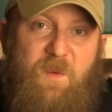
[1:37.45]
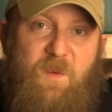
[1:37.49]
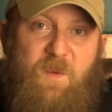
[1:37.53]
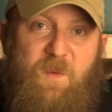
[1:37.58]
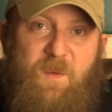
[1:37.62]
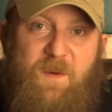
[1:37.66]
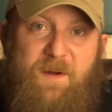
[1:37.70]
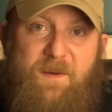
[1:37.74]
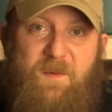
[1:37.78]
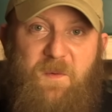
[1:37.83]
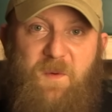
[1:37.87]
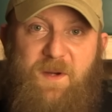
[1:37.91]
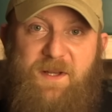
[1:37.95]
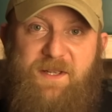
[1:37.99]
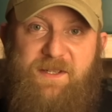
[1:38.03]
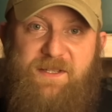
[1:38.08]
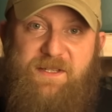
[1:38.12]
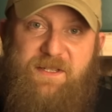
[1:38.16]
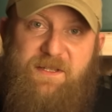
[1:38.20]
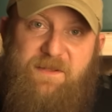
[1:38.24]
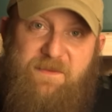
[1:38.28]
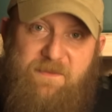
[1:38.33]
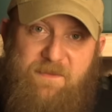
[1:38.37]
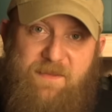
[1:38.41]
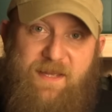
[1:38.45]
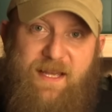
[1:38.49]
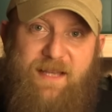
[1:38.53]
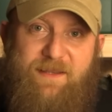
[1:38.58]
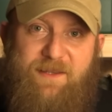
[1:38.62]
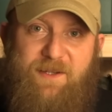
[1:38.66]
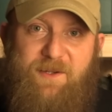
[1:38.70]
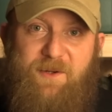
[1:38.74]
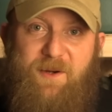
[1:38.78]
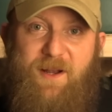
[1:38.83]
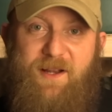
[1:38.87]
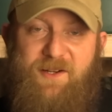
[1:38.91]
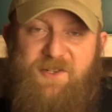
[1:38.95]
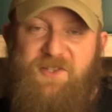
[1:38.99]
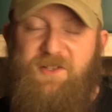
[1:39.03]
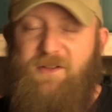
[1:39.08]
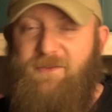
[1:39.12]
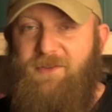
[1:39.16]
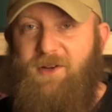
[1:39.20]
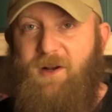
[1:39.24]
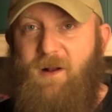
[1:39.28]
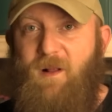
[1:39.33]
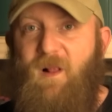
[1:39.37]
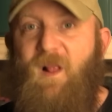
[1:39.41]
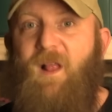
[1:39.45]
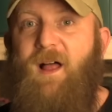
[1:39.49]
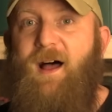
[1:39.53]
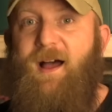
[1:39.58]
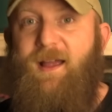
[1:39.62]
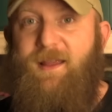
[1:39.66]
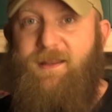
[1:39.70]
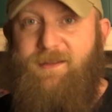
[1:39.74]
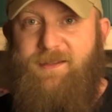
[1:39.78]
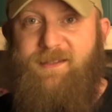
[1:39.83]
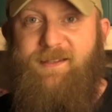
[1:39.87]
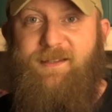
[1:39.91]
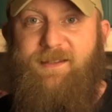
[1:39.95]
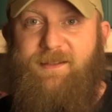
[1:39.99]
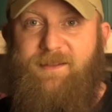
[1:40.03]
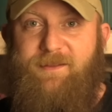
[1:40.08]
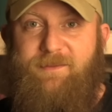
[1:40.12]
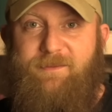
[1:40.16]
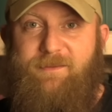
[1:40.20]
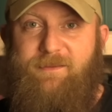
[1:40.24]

was at the direction of their client.